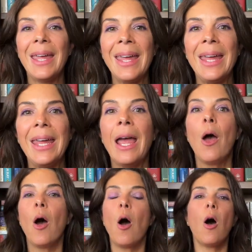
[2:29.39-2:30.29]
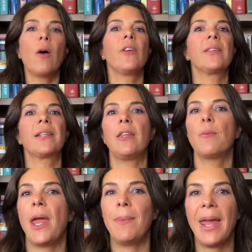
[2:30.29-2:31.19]
E, obviously
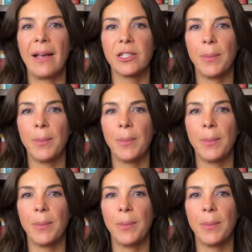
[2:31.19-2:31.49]
the baby has